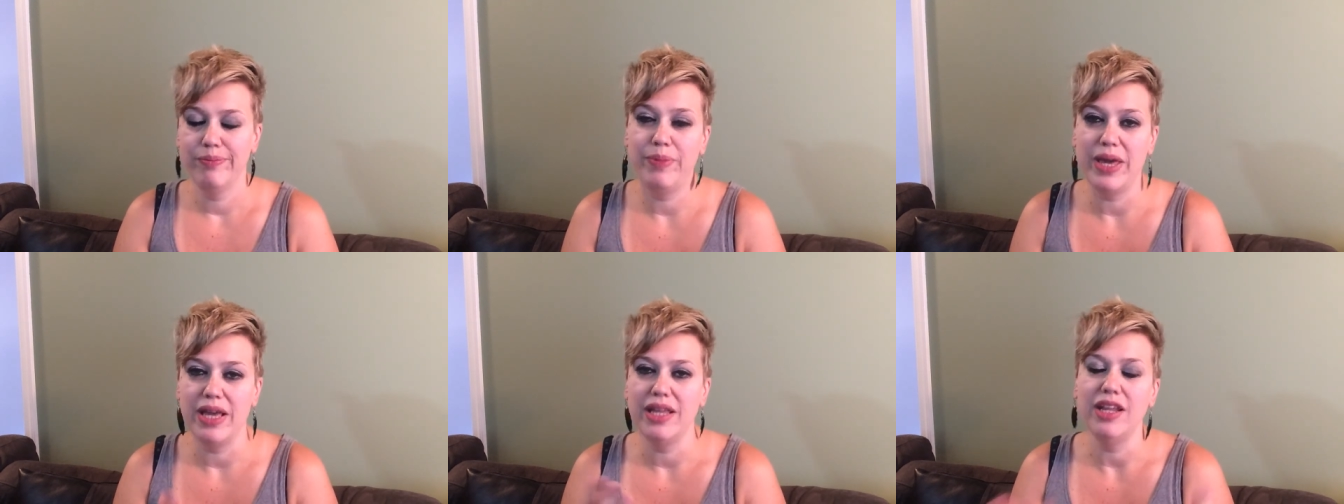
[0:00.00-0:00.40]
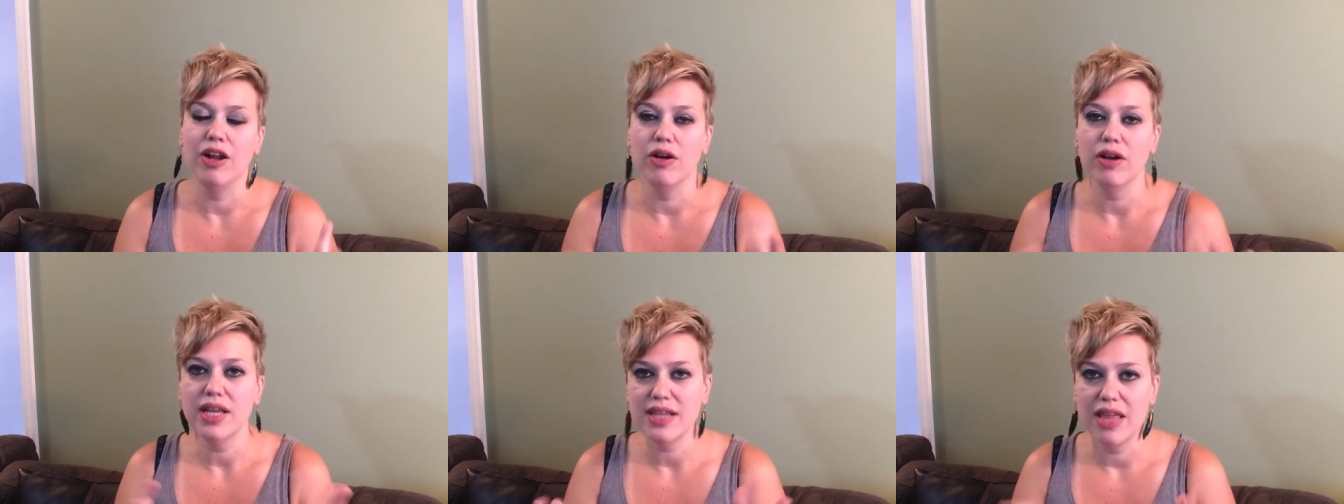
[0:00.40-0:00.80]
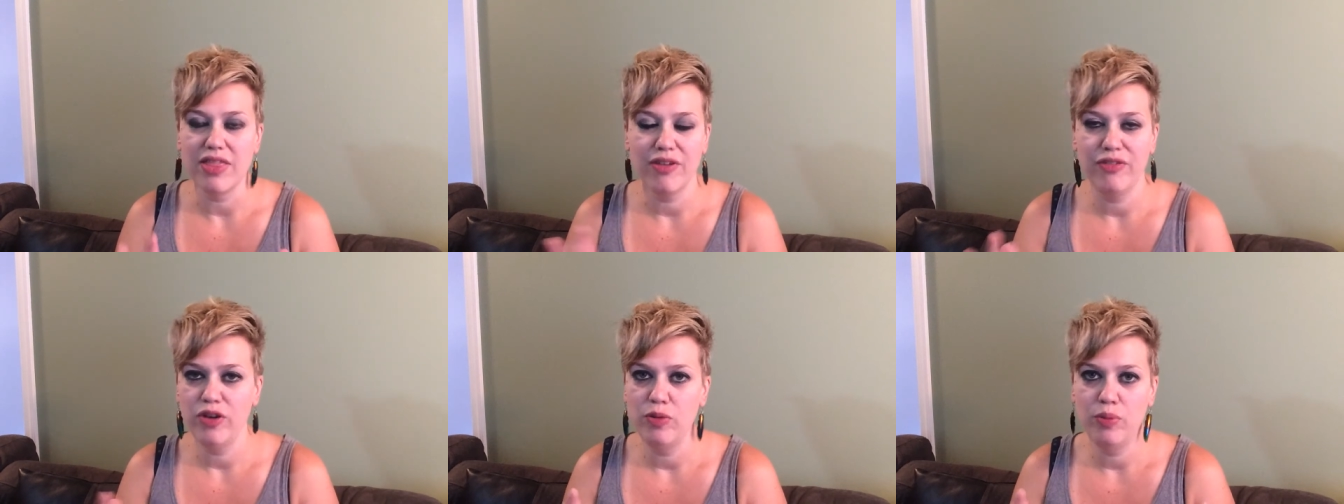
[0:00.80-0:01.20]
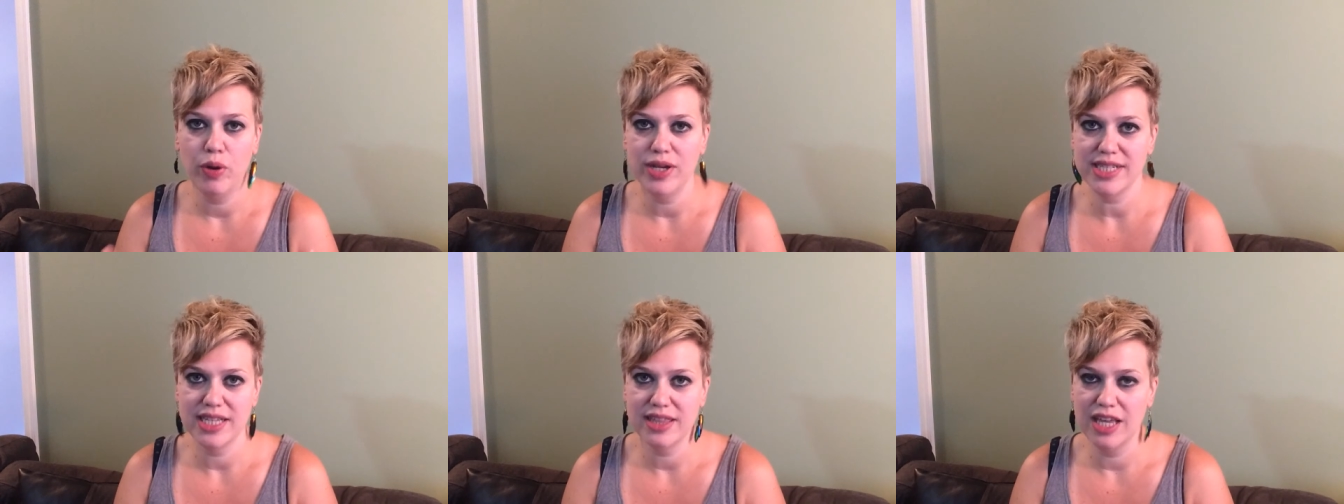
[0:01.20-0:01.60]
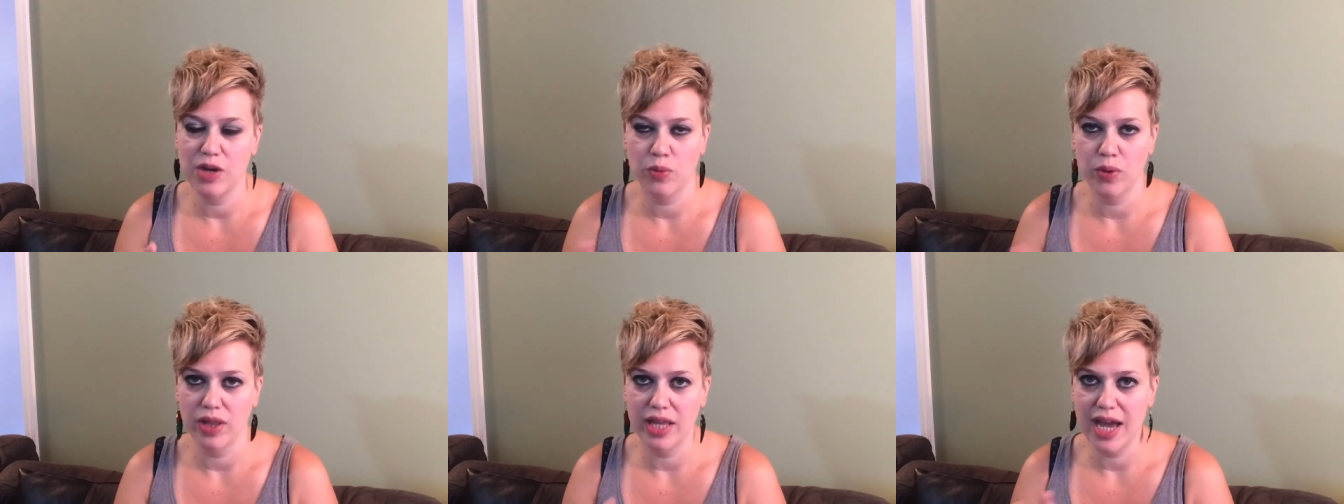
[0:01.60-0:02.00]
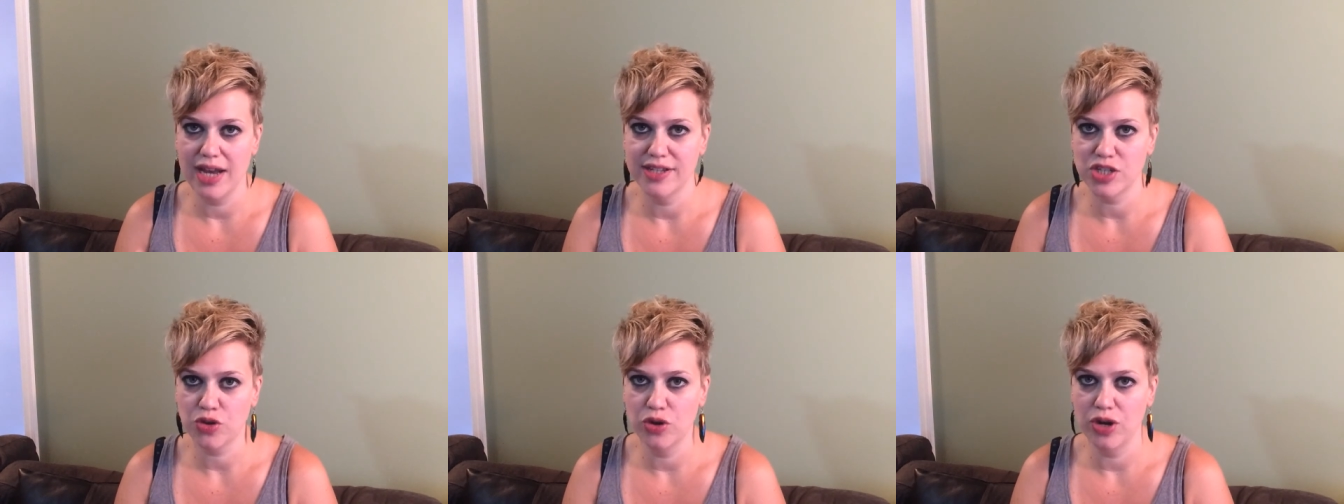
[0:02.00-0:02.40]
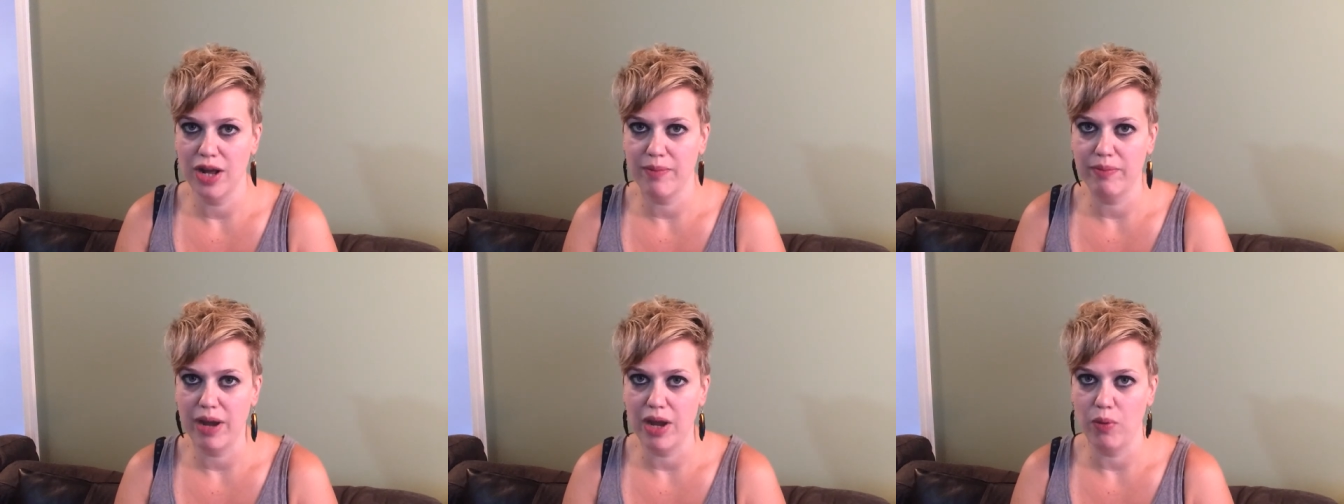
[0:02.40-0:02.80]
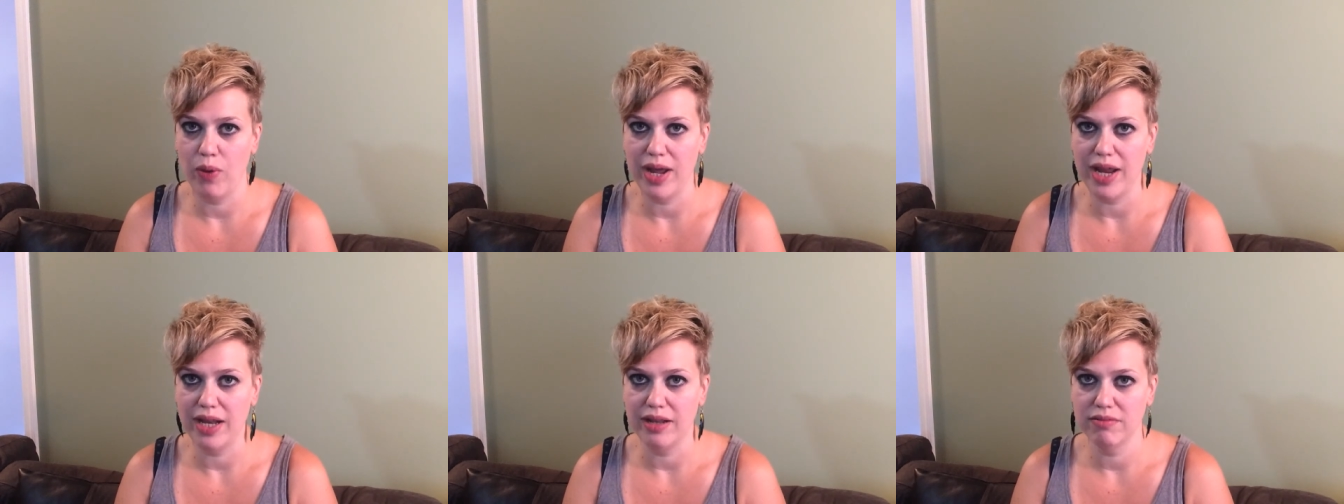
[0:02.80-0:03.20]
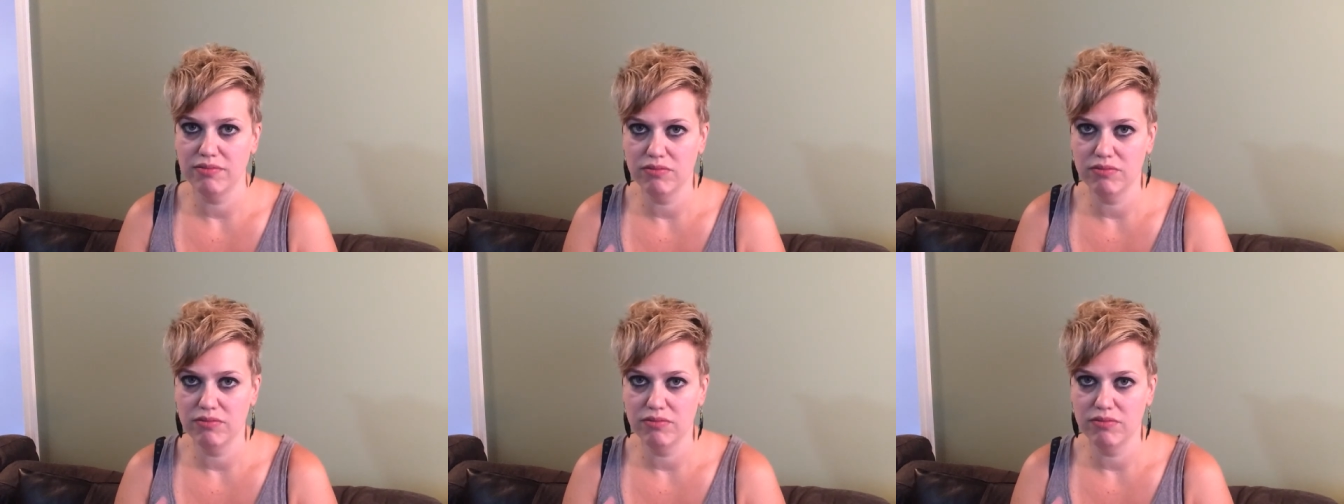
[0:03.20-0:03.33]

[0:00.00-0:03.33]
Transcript: be, you know, and the food poisoning thing really kind of screwed up my weight